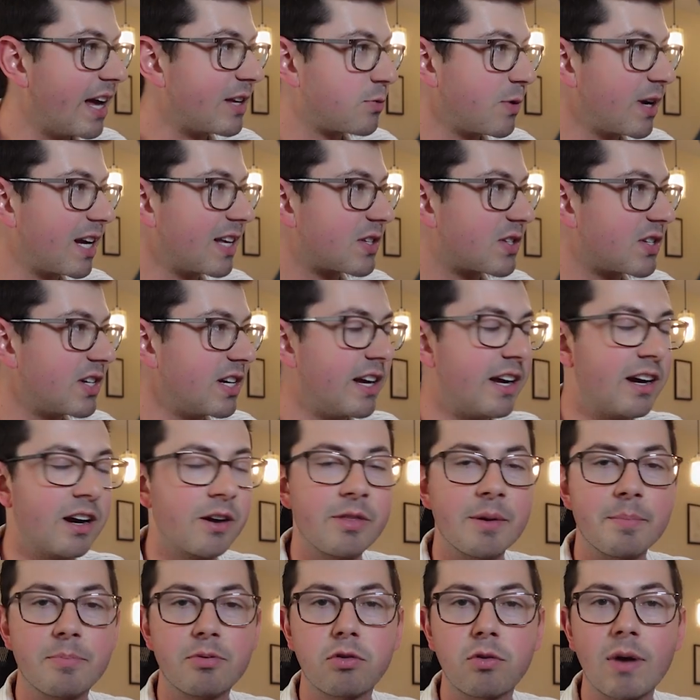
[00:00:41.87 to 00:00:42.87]
As we can see
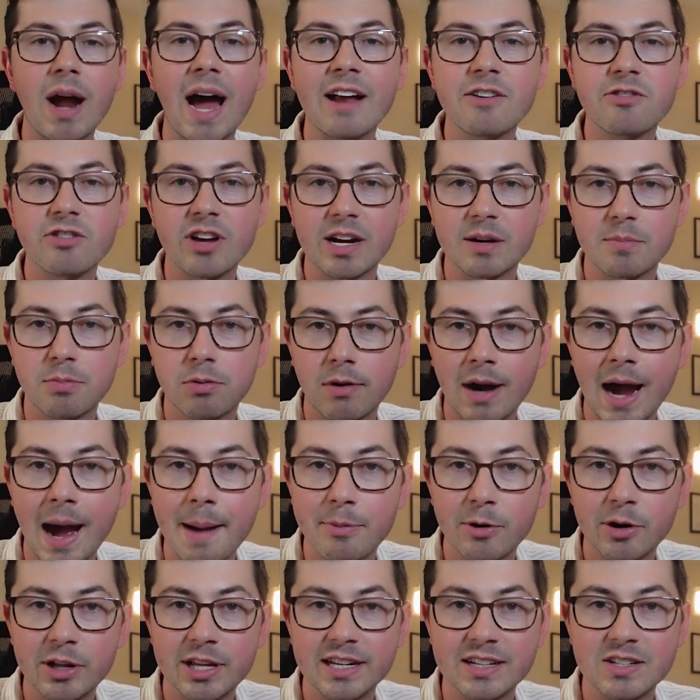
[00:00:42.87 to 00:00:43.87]
here, the project
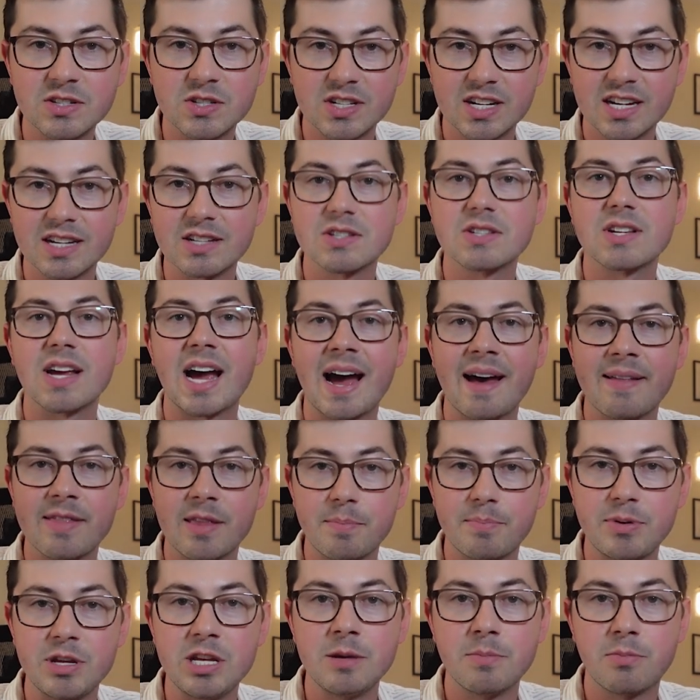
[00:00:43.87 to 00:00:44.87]
property exists on
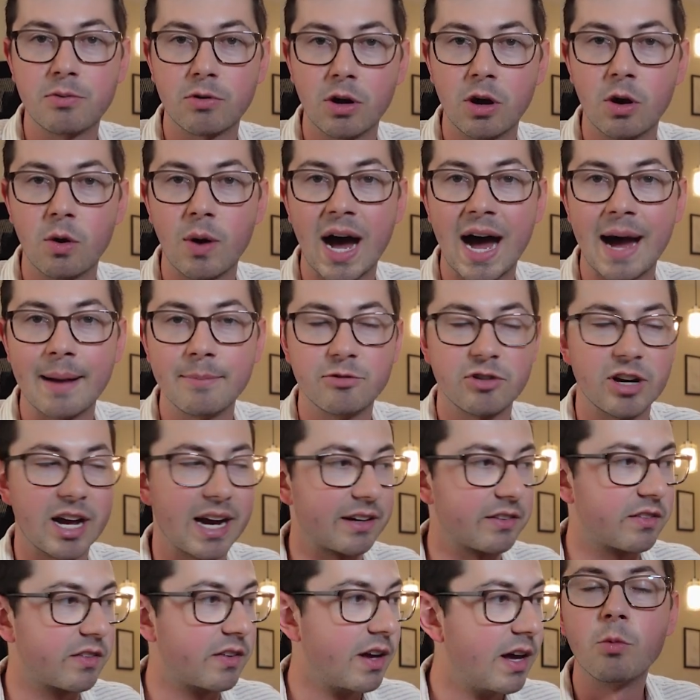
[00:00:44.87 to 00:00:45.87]
the ppro
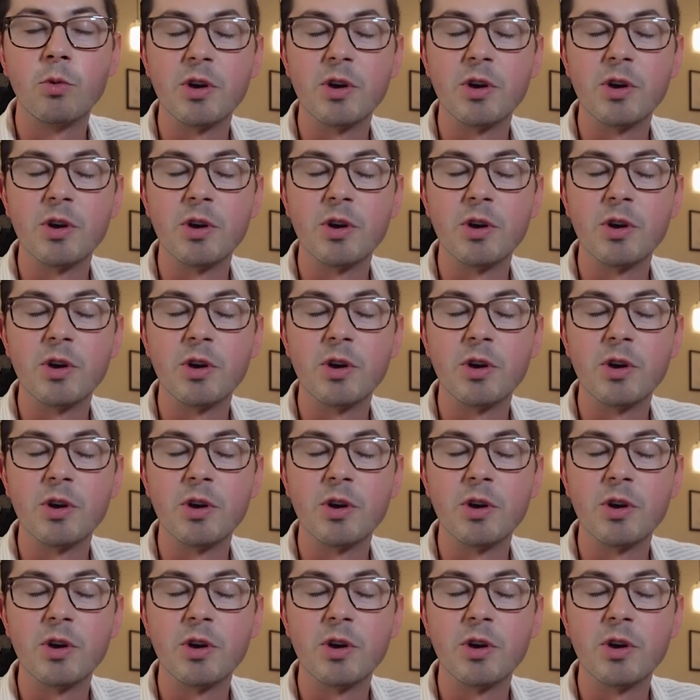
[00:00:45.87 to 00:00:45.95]
object.